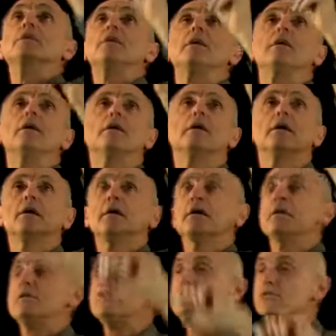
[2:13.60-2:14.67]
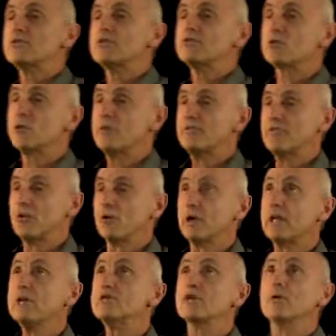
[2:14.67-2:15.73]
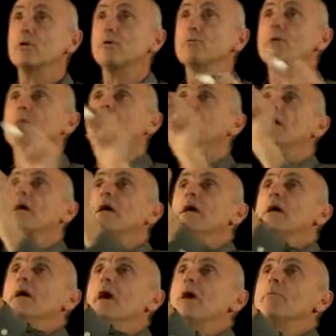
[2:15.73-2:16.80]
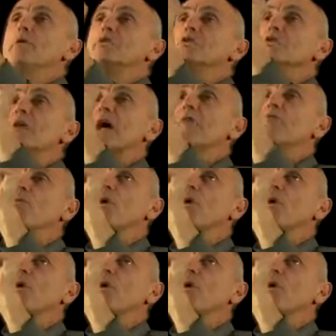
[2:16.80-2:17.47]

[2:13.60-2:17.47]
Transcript: t. This is a straightforward integral, and we just have